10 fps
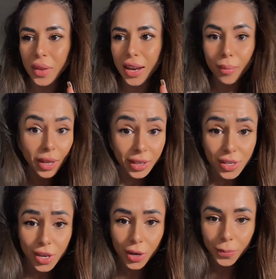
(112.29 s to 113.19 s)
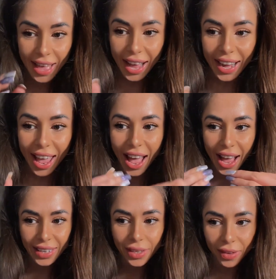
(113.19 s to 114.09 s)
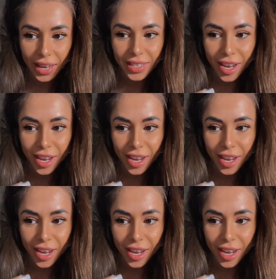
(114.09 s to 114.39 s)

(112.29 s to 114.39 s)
committing to you, that activates